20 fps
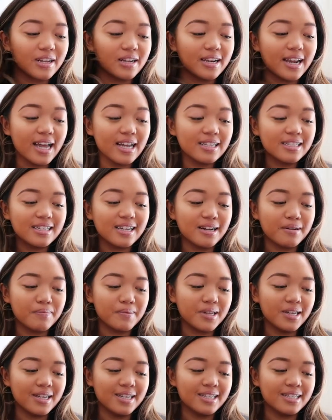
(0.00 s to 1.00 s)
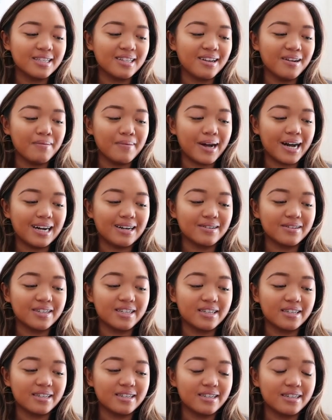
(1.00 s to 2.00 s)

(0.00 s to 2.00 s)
Next up is about